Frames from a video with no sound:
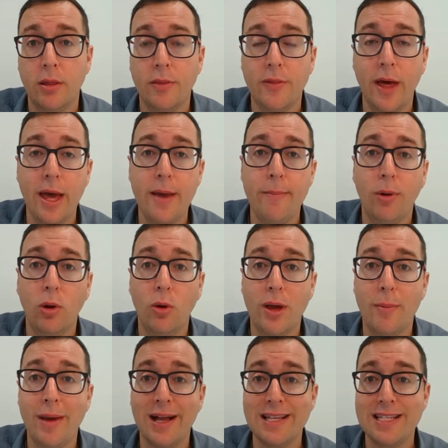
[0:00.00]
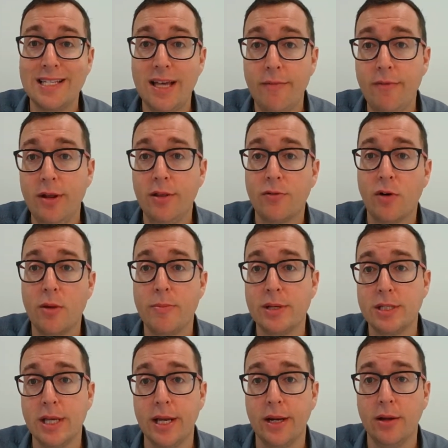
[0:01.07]
They employ about
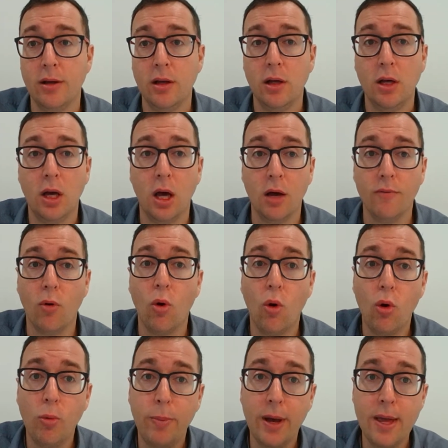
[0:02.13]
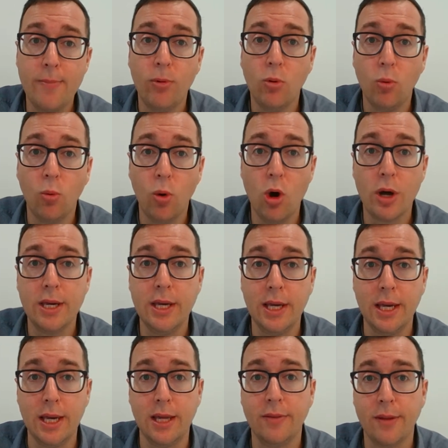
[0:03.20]
73% of all people working
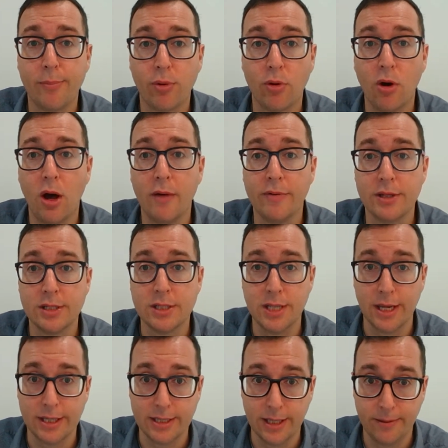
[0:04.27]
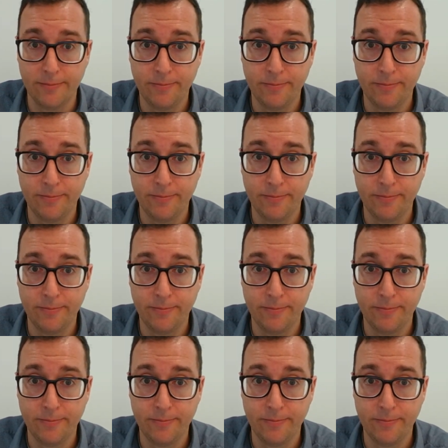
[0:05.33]
in the private sector.